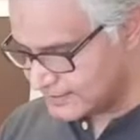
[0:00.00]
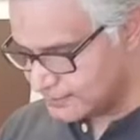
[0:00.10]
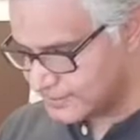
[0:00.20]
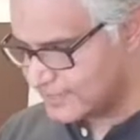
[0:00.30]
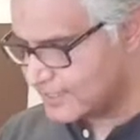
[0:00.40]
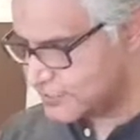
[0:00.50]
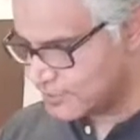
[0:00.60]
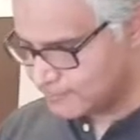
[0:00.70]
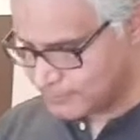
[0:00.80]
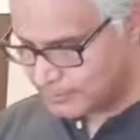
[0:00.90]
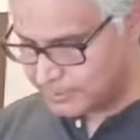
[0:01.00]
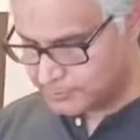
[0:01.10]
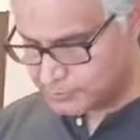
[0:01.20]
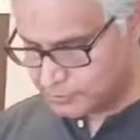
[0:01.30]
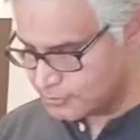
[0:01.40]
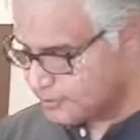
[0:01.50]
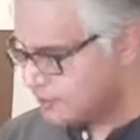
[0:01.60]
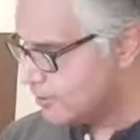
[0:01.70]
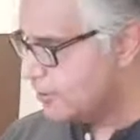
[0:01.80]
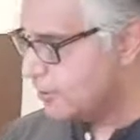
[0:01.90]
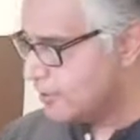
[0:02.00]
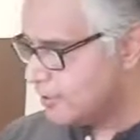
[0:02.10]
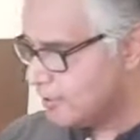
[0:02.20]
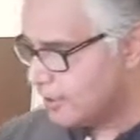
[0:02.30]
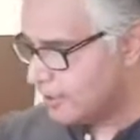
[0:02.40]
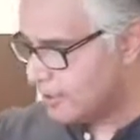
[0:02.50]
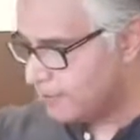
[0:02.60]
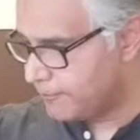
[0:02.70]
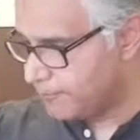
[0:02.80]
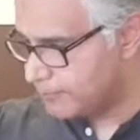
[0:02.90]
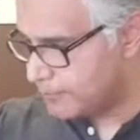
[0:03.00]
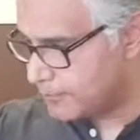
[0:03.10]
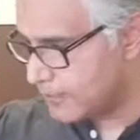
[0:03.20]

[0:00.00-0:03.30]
and Masalchi coming up soon. But